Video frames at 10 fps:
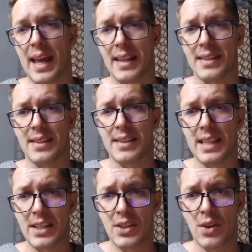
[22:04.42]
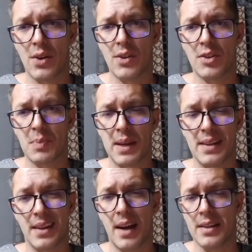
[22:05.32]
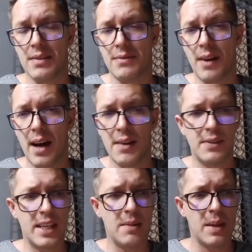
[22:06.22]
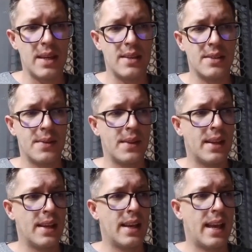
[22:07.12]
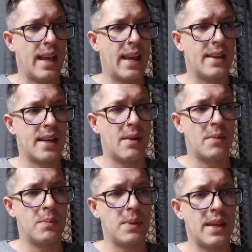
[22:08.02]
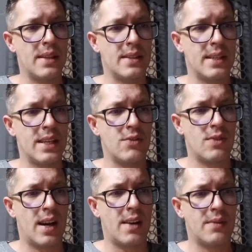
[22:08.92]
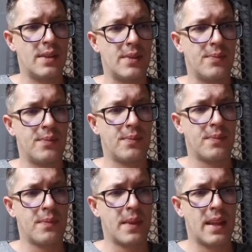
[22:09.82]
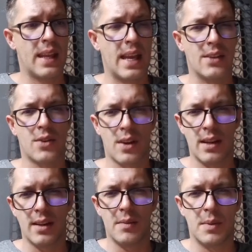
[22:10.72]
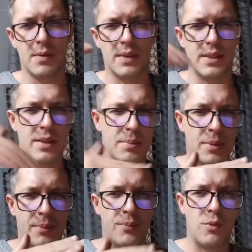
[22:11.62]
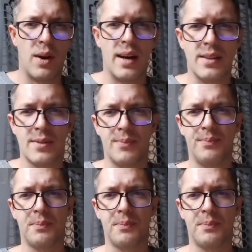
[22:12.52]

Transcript: at 60 hertz being 95 dBs, and our BNC driver has got a little bit of a dip, right?